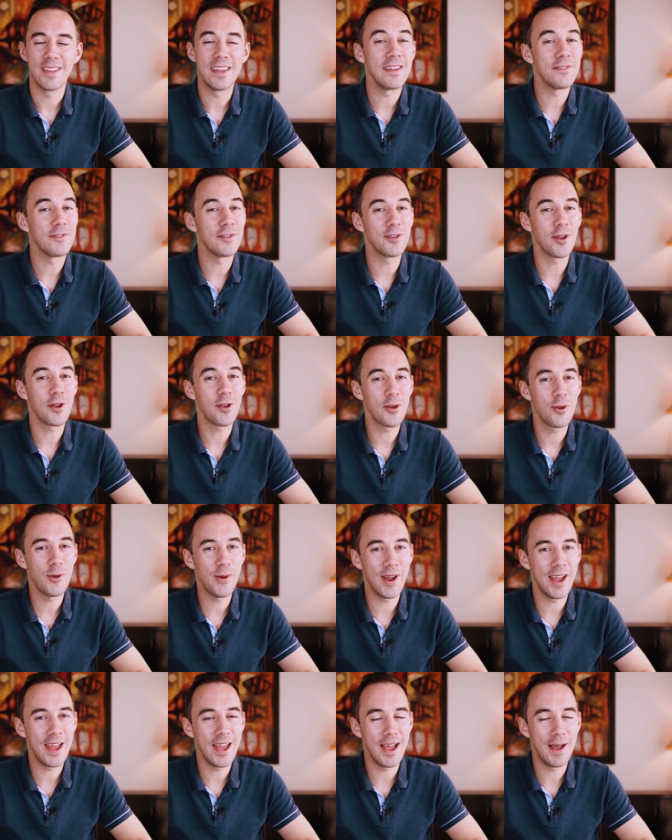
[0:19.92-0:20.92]
If you don't know who
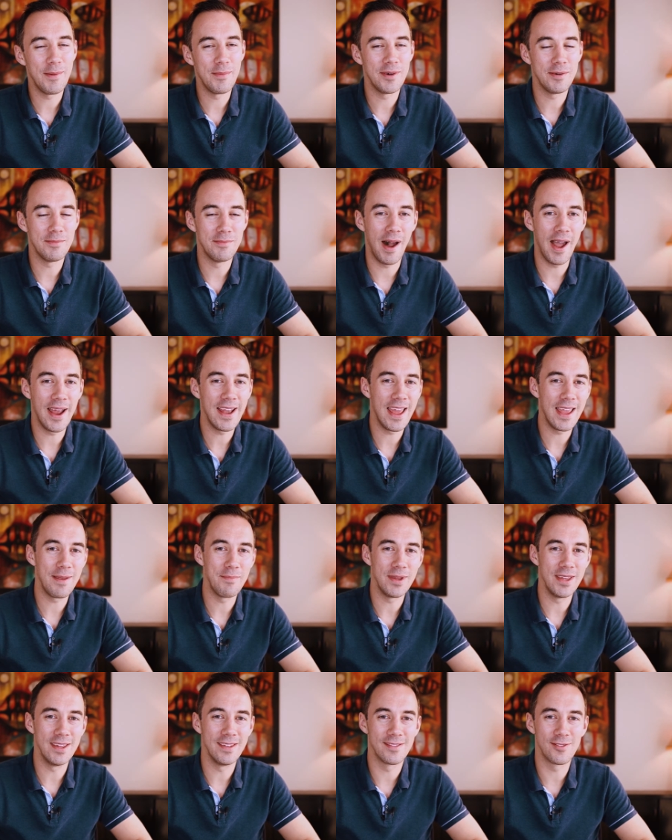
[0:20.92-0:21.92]
I am, my
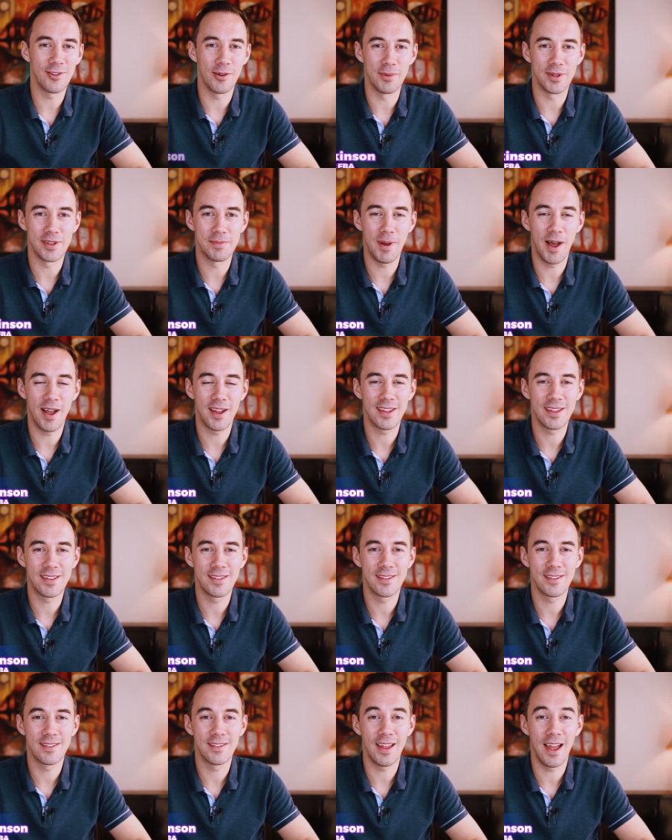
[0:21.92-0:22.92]
name is Thomas
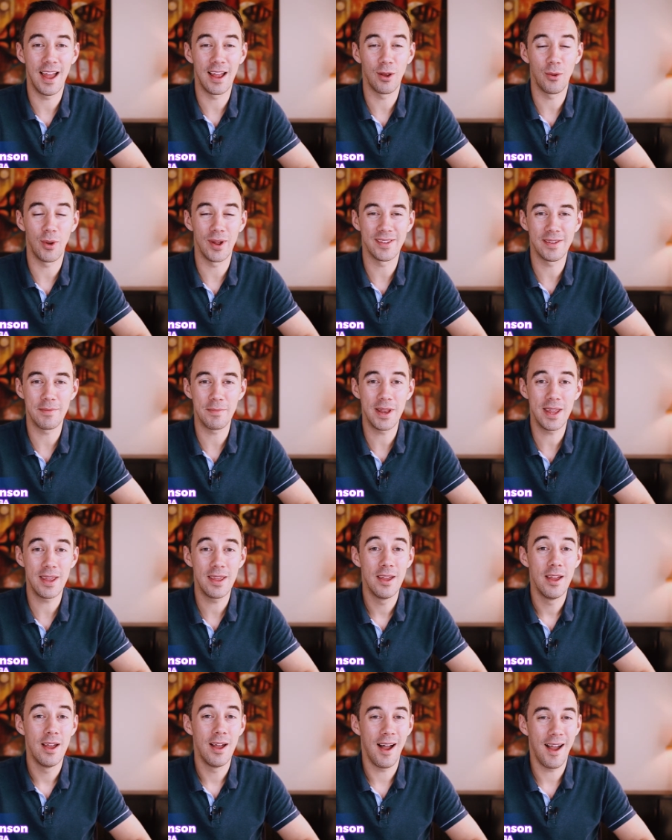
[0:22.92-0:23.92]
Parkinson, and quite simply,